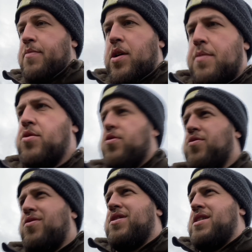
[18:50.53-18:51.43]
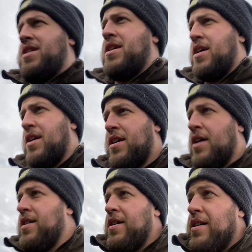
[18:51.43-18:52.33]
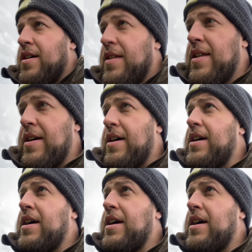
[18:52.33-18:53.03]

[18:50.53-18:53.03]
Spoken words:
but I'm sure that